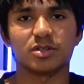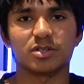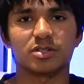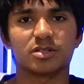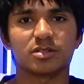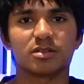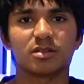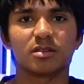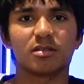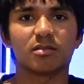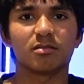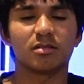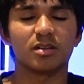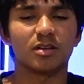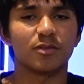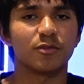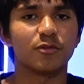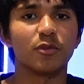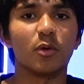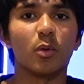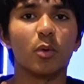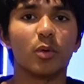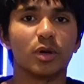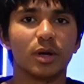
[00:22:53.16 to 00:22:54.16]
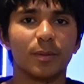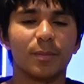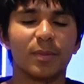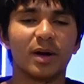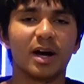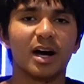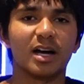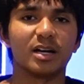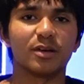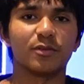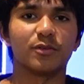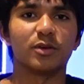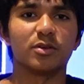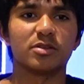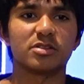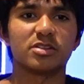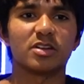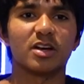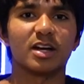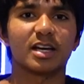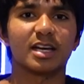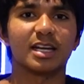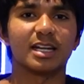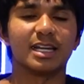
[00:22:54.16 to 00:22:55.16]
just falling apart, it feels
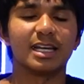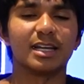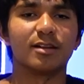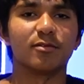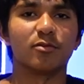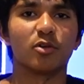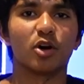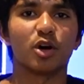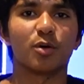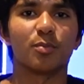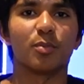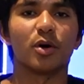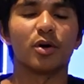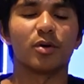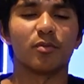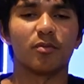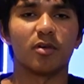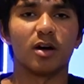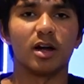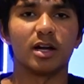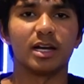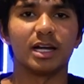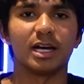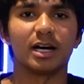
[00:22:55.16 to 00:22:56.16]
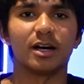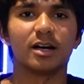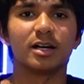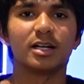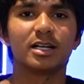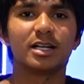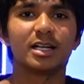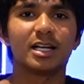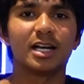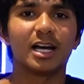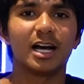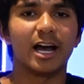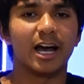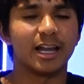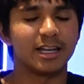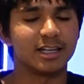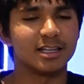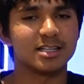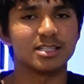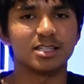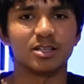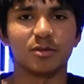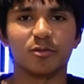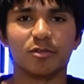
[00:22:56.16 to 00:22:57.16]
like, and hit rock bottom right now. And
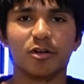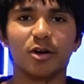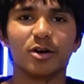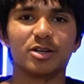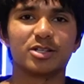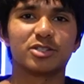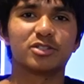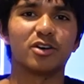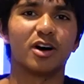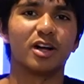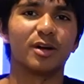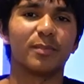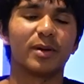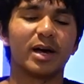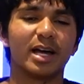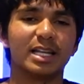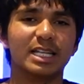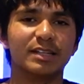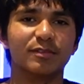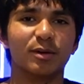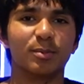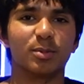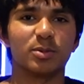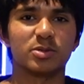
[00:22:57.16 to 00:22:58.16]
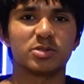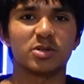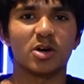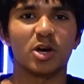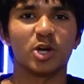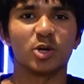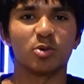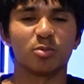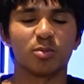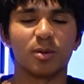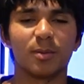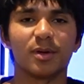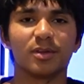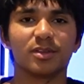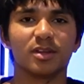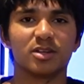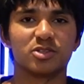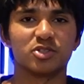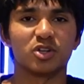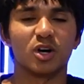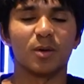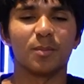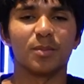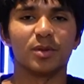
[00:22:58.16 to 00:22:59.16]
this is the worst time to play a Liverpool side who are probably on the
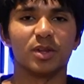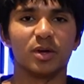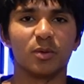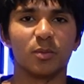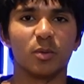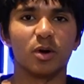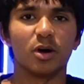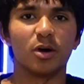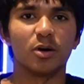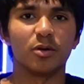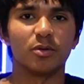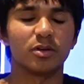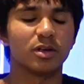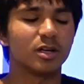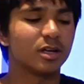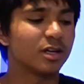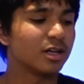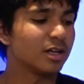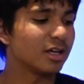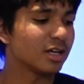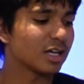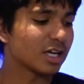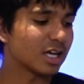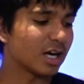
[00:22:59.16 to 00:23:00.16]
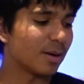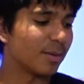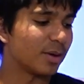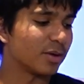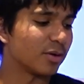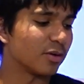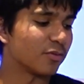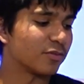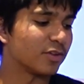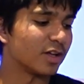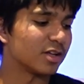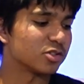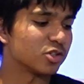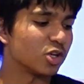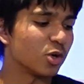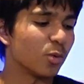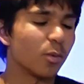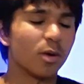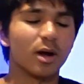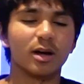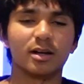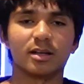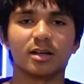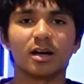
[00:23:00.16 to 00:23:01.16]
top of the world coming off that
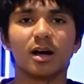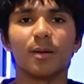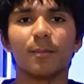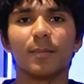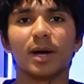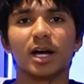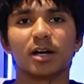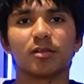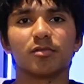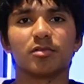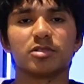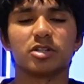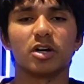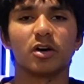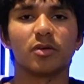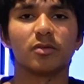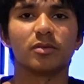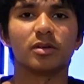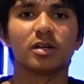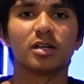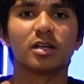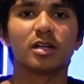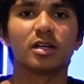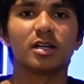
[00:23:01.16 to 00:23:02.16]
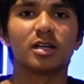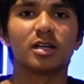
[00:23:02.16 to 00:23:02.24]
2-1 comeback result,